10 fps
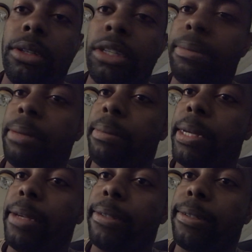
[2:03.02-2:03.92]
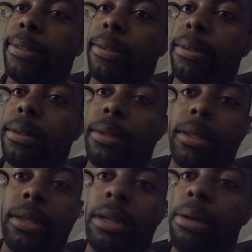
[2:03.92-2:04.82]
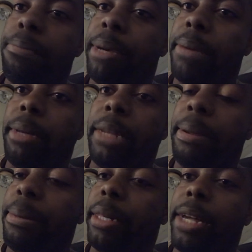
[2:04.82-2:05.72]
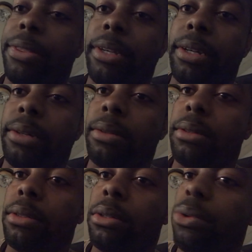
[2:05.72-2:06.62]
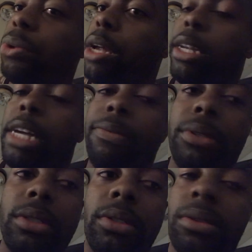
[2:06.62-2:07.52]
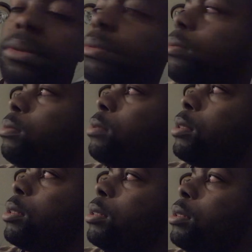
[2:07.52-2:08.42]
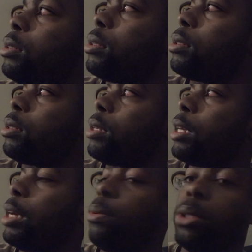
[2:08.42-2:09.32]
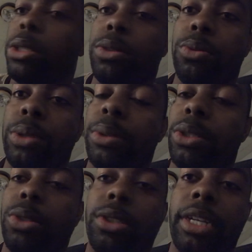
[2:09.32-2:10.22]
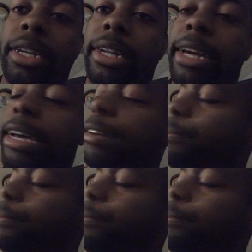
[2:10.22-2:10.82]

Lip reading: You'll be missed by many people out there. We all love you. And we wish you stayed alive.